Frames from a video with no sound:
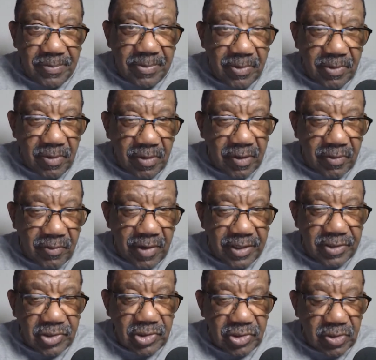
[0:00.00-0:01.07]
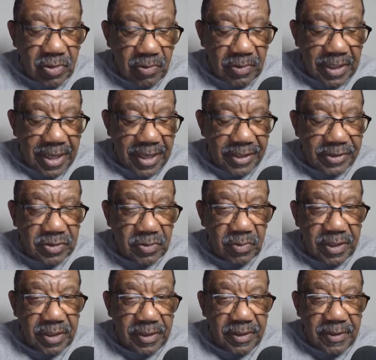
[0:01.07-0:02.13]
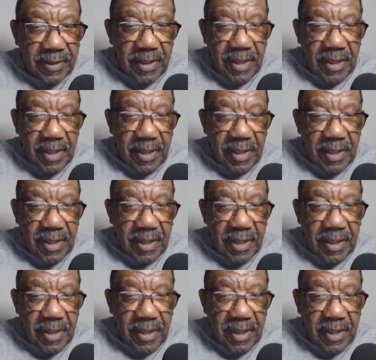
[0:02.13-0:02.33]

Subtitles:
put on a great show last week,